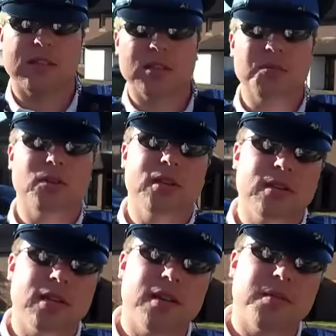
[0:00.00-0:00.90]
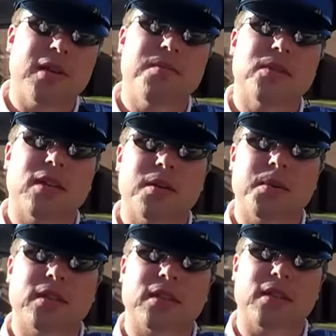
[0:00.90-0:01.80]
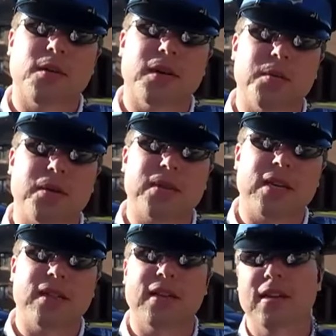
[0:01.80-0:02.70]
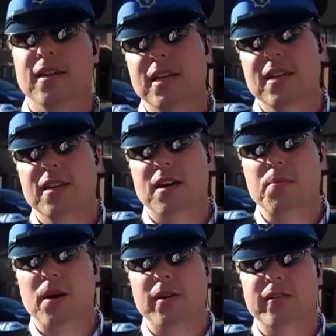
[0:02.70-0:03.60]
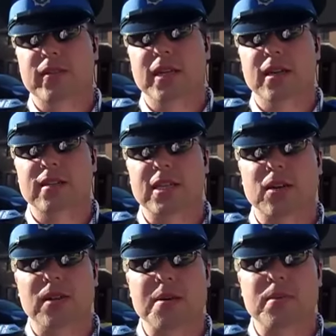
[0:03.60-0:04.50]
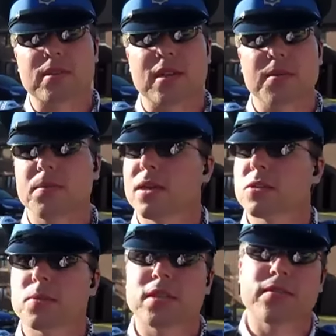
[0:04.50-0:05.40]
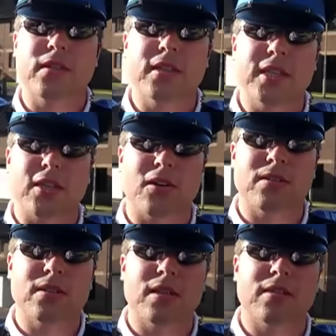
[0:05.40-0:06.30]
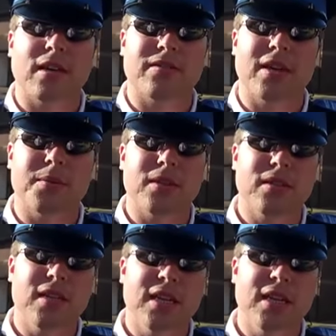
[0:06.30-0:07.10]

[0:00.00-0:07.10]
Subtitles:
Good morning, my name's Peter Selwood and Welkdale. I'm part of the Didcot Neighbourhood team, specifically Didcot South Neighbourhood.